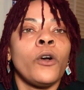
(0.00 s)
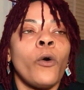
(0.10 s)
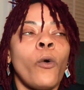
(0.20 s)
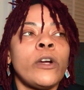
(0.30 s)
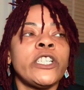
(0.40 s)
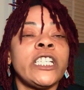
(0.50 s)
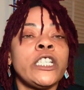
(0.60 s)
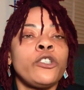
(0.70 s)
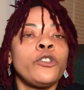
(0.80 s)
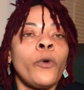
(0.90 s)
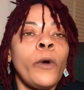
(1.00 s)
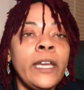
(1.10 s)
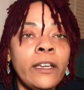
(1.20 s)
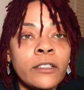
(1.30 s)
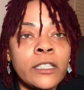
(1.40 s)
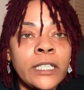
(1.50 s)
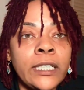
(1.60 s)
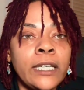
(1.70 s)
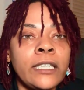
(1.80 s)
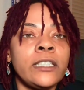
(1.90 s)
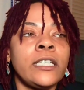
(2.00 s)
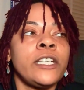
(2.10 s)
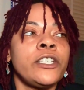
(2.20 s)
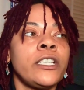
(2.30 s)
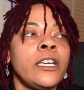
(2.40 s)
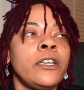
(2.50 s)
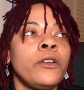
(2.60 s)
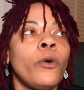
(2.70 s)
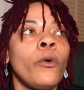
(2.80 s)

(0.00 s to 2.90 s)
or she's doing it to get attention,